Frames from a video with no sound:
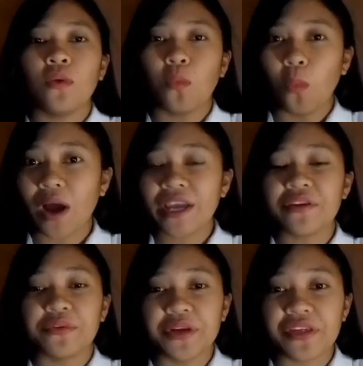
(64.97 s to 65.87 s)
Why
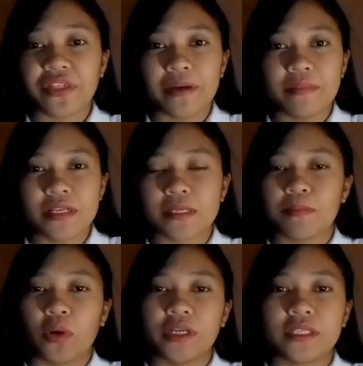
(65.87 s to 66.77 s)
rhythm is
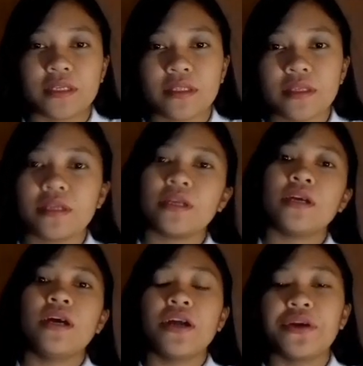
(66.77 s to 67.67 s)
important?
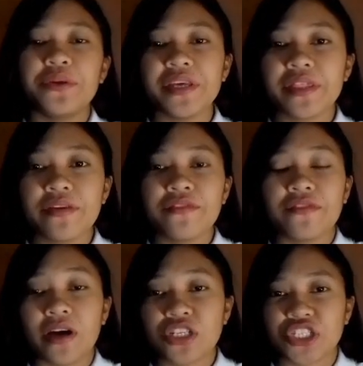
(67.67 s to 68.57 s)
Rhythm
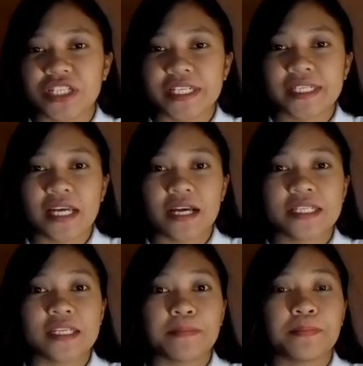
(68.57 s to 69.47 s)
functions
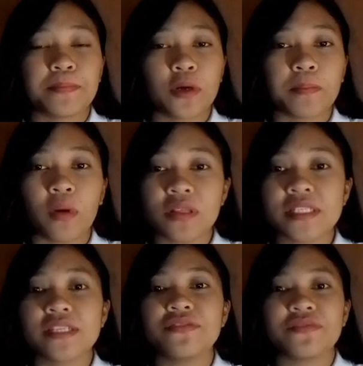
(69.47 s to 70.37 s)
as the
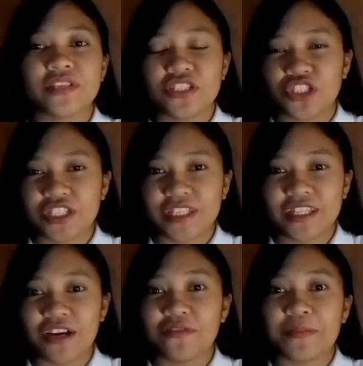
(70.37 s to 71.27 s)
propulsive
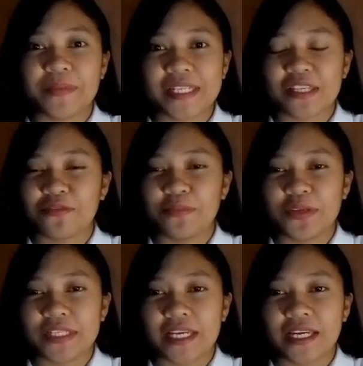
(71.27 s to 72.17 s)
engine of a piece of
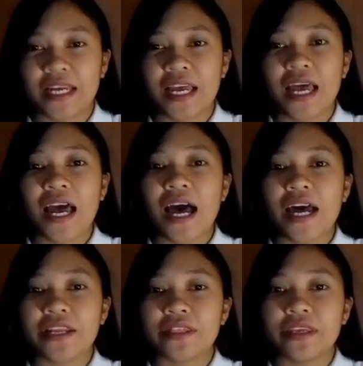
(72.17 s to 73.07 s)
music,
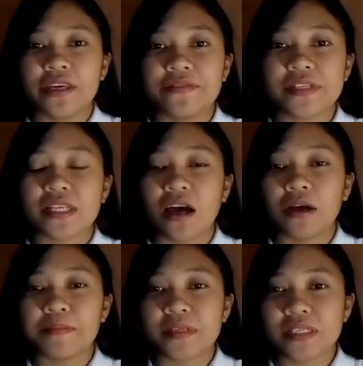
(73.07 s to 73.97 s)
and it gives a
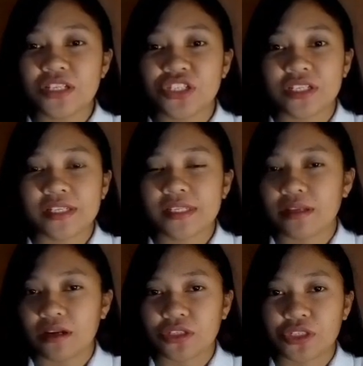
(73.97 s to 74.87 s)
composition
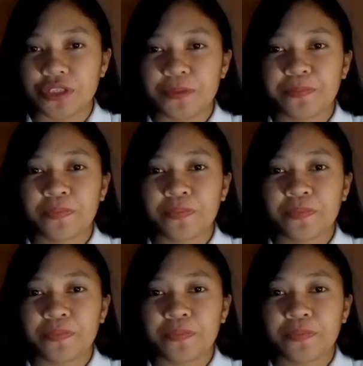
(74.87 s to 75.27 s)
structure.